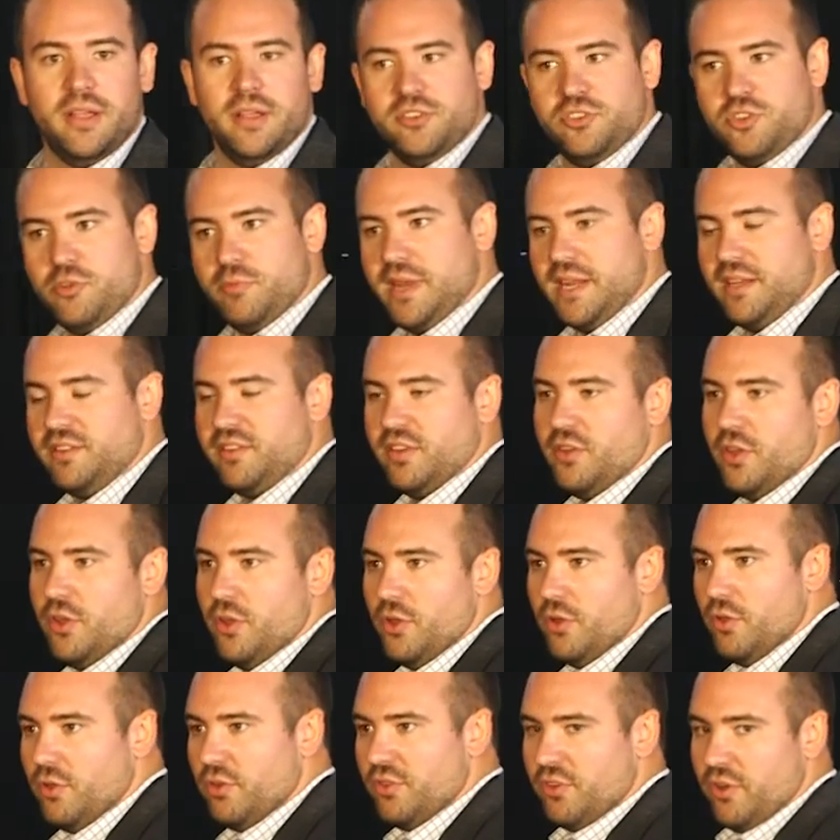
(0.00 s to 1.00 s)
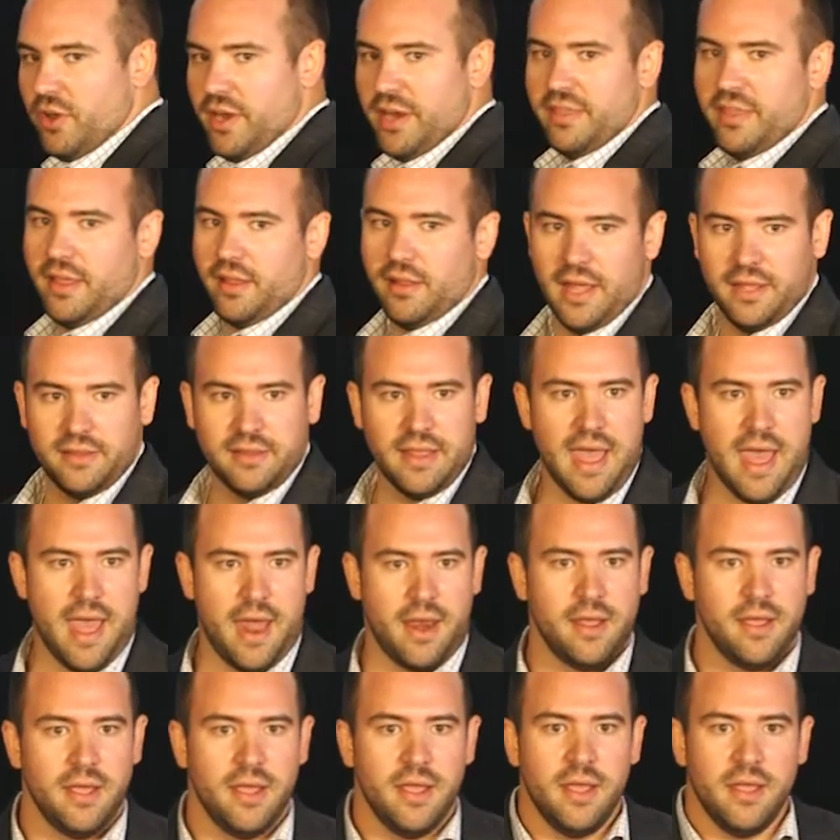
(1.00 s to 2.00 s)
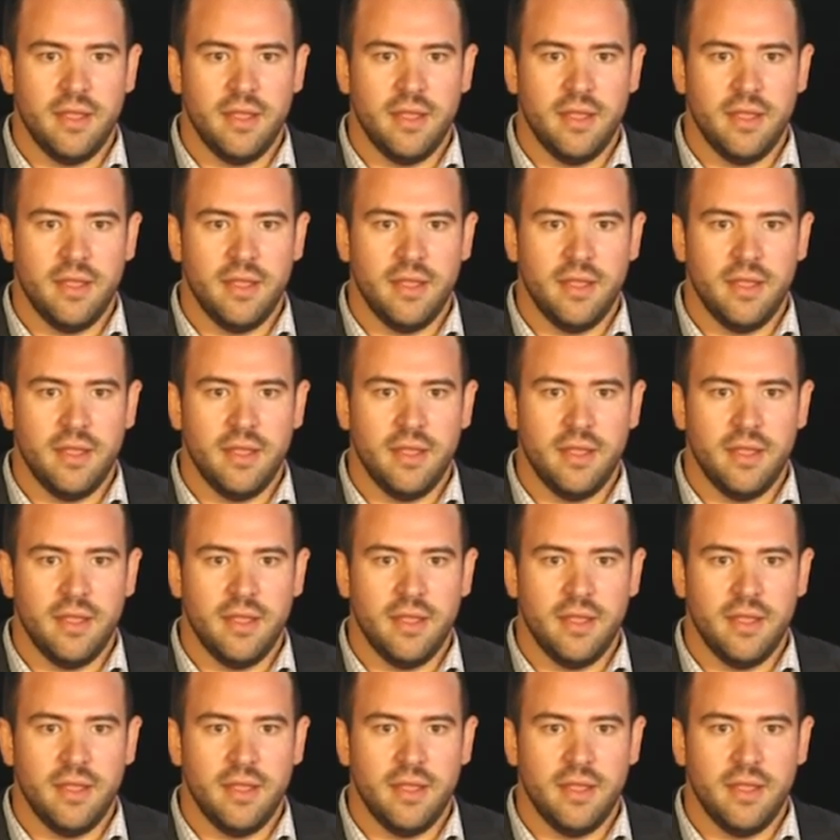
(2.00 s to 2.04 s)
too many to-dos or anything like that.